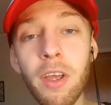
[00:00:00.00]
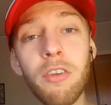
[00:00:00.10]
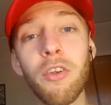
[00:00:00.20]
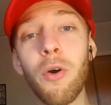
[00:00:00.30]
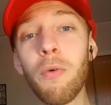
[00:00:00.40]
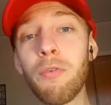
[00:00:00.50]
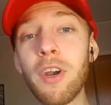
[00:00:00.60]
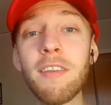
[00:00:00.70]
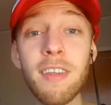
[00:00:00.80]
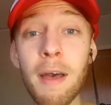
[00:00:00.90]
So for
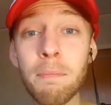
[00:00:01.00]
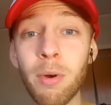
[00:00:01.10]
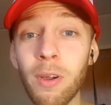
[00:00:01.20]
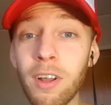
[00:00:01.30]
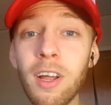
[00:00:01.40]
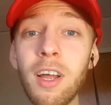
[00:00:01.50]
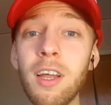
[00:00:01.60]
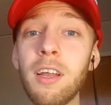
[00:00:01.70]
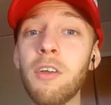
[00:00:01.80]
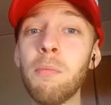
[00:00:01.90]
example,
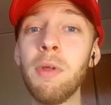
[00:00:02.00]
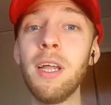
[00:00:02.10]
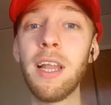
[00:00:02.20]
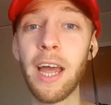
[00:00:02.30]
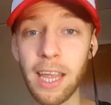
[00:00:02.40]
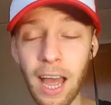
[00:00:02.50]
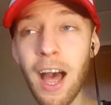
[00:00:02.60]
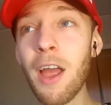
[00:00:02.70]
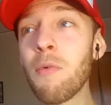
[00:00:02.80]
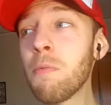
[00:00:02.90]
it could be like,
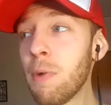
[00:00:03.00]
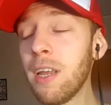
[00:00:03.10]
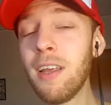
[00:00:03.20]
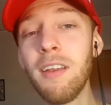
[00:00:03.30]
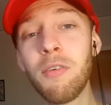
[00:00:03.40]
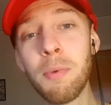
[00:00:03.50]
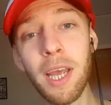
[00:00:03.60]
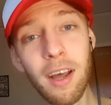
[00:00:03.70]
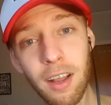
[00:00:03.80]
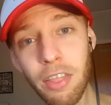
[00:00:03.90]
I want my kid to be
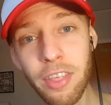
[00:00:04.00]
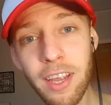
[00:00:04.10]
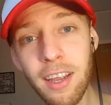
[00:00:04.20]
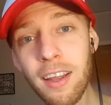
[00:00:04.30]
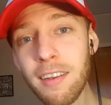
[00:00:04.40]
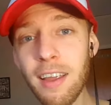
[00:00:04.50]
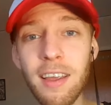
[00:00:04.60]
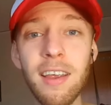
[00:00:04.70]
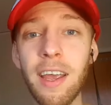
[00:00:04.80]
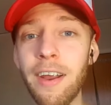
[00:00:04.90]
healthy,
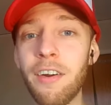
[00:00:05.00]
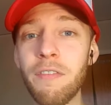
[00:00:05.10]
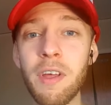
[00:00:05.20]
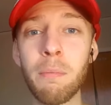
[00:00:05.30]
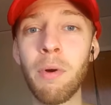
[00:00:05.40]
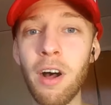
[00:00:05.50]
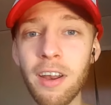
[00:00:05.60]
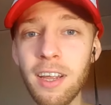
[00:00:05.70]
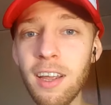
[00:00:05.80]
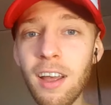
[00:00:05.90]
taking care of their
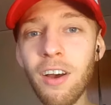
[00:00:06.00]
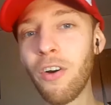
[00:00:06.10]
body,